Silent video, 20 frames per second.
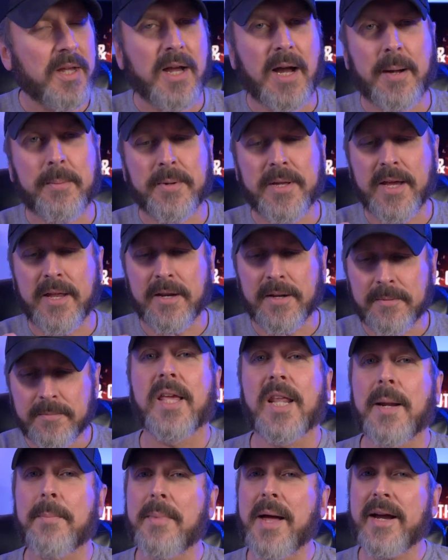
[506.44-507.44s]
I'm getting.
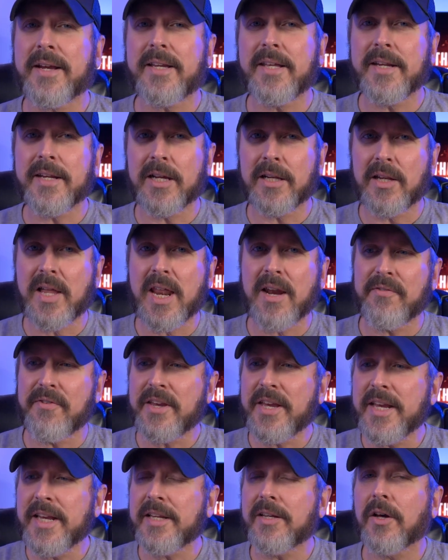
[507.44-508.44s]
And I'm not getting a lot of
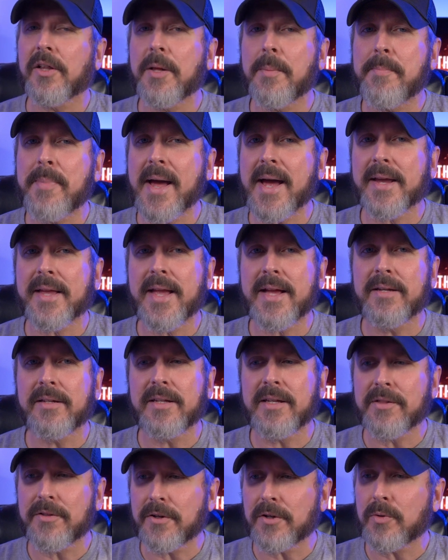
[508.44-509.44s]
heat on the back end
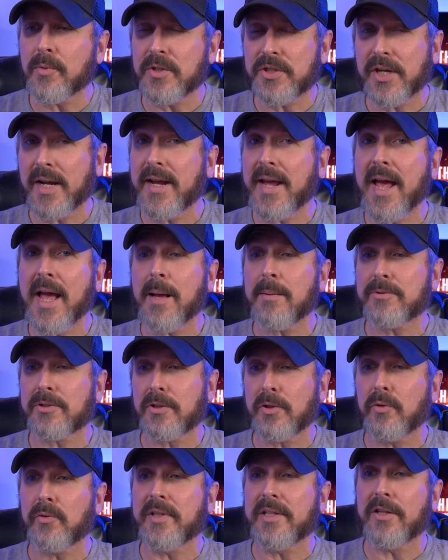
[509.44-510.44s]
either, which I
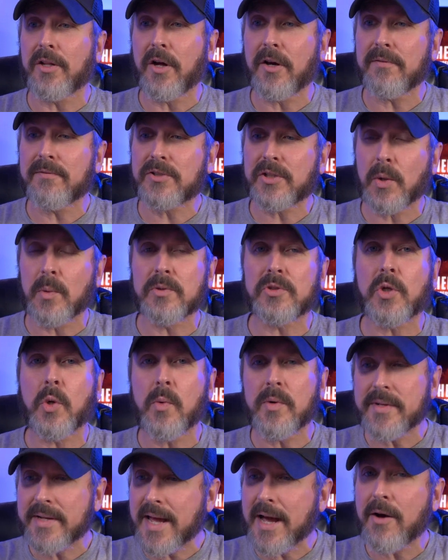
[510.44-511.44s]
absolutely love. So it's
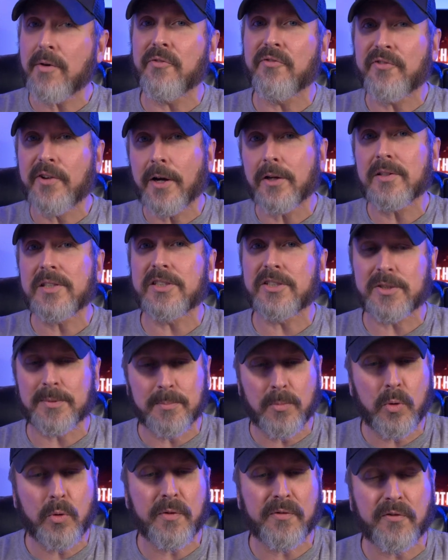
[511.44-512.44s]
going down fairly
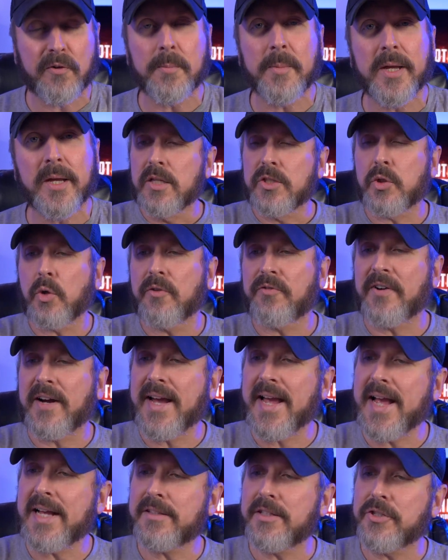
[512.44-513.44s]
smooth for me. So if I
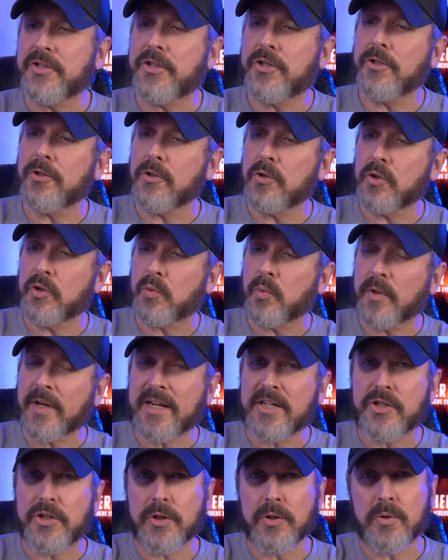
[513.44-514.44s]
had to choose, would
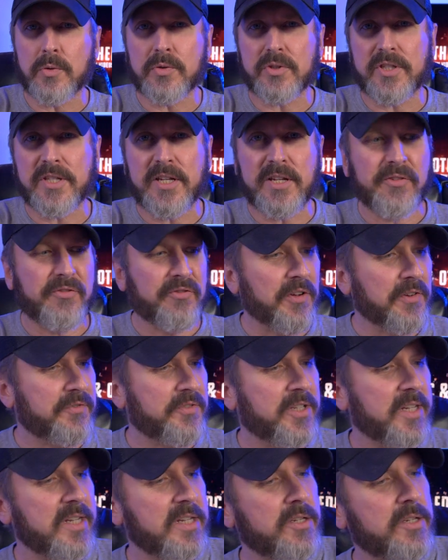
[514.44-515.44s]
I choose the
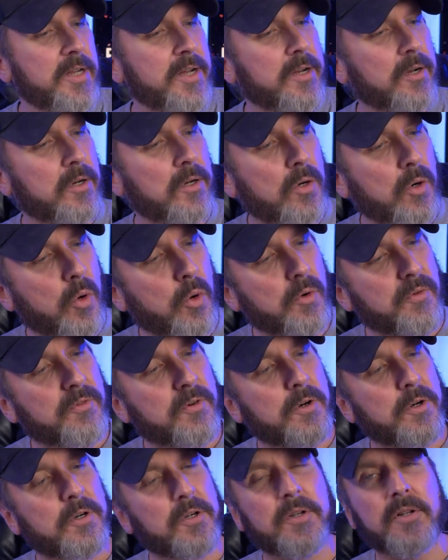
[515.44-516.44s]
15 year
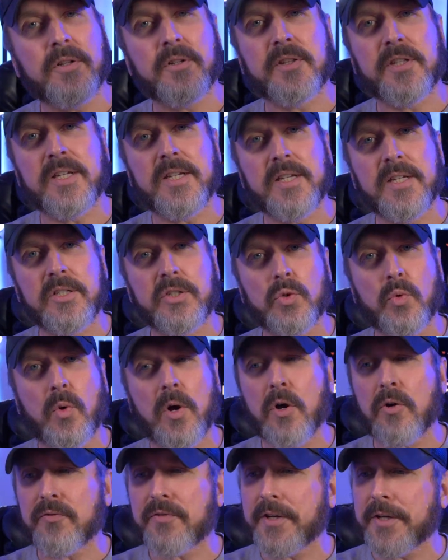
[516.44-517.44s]
over the
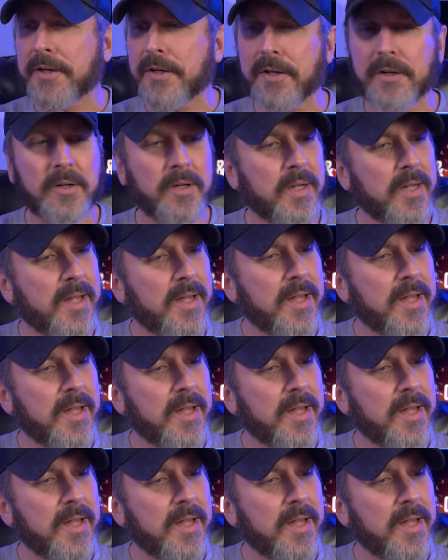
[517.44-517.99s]
12 year?